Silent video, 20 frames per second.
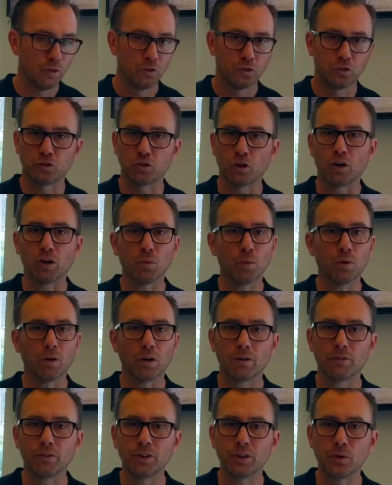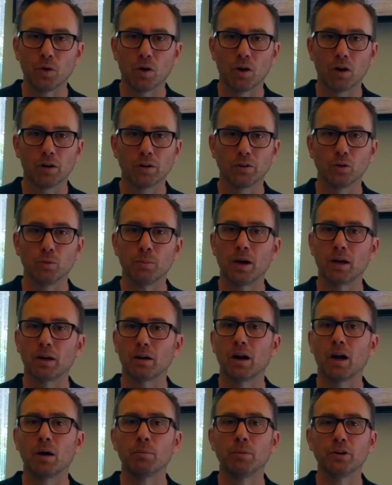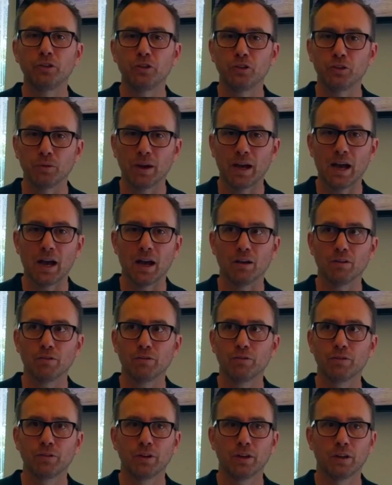Start wherever you are, no matter how much you have.